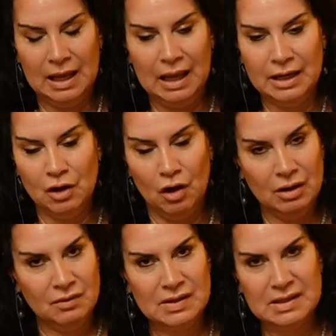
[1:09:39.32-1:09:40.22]
And
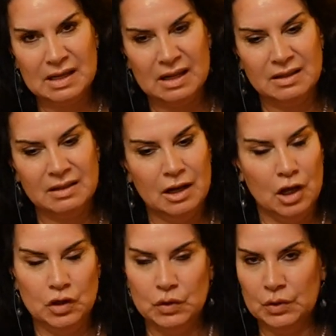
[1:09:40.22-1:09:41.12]
all of a sudden,
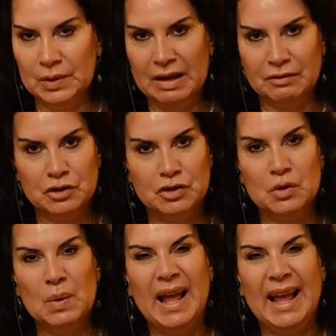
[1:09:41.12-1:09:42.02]
you don't have to
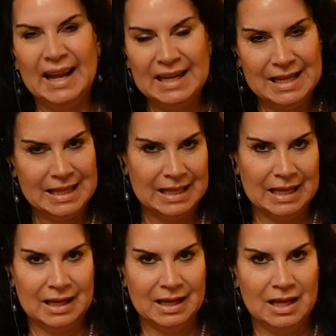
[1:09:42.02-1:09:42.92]
do
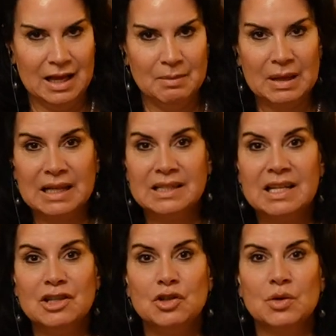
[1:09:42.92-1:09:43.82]
anything because
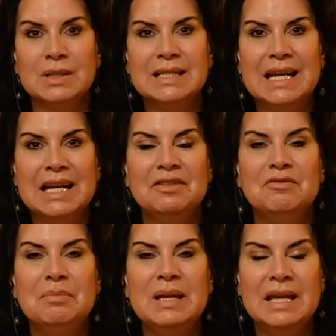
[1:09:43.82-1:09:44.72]
it is your state
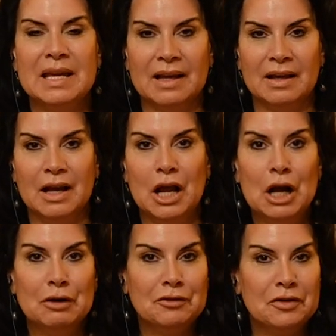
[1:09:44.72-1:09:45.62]
of being.
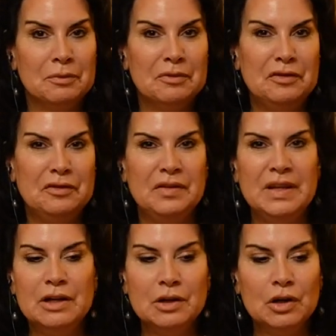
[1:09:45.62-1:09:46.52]
From
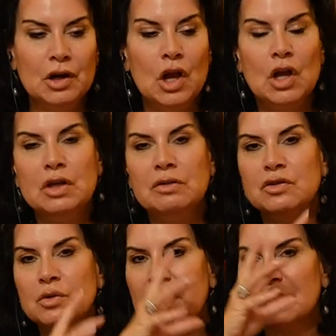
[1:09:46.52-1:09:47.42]
fear, you've
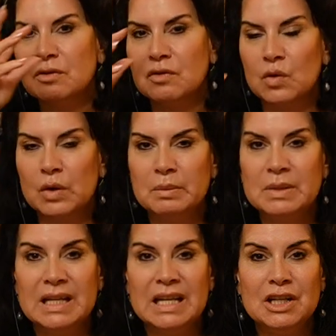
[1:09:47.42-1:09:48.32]

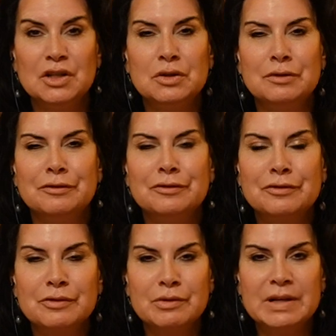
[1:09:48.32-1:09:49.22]
transformed into
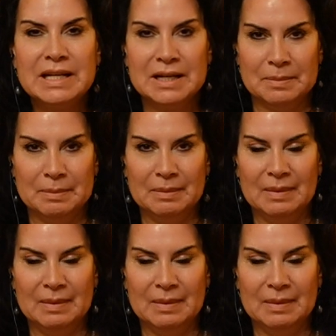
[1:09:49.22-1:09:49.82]
freedom.